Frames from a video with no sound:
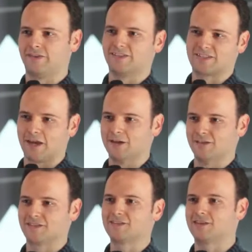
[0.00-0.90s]
on the
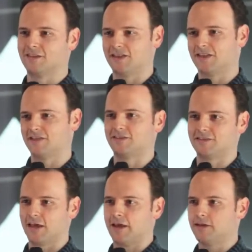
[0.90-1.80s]
scales the things
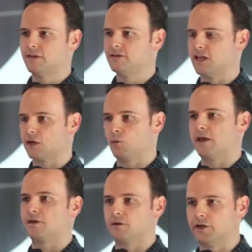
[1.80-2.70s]
that take
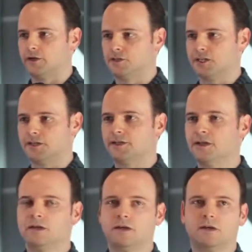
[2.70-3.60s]
away your energy.
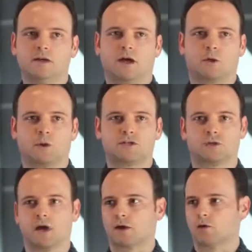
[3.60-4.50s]
Otherwise,
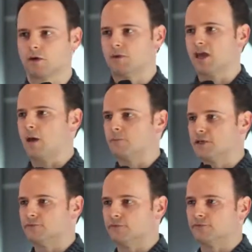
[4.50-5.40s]
you're not going to be happy
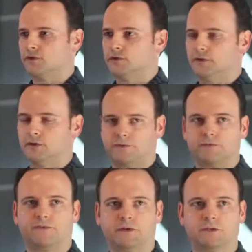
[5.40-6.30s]
and
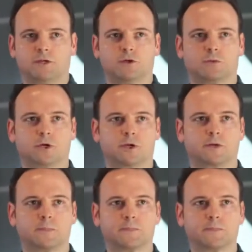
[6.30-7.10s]
fulfilled in your work.